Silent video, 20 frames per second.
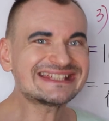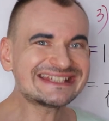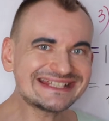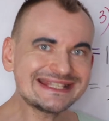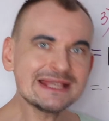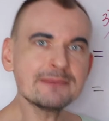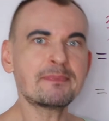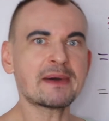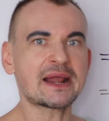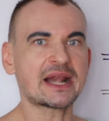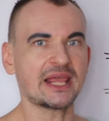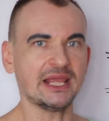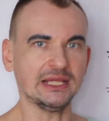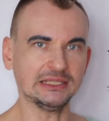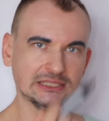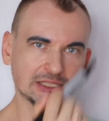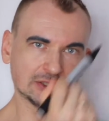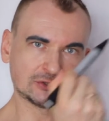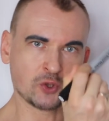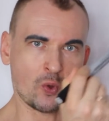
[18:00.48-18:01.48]

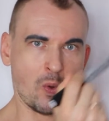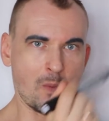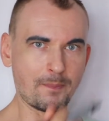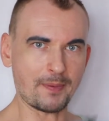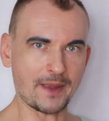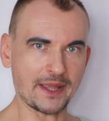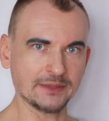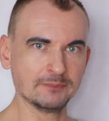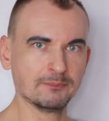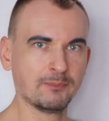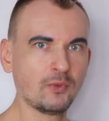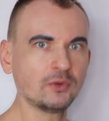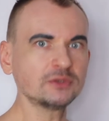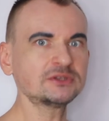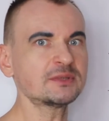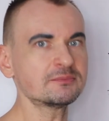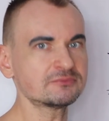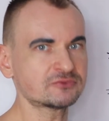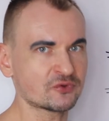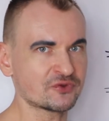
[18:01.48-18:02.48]
separately top and
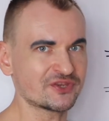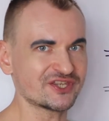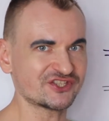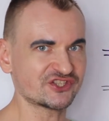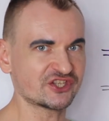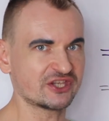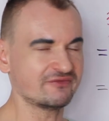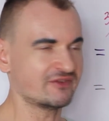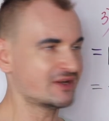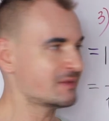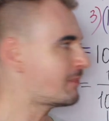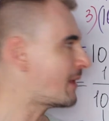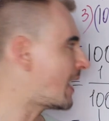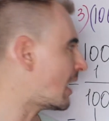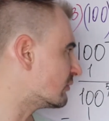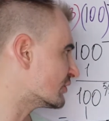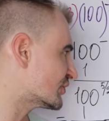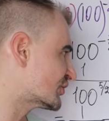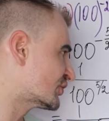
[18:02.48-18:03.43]
bottom to this given power.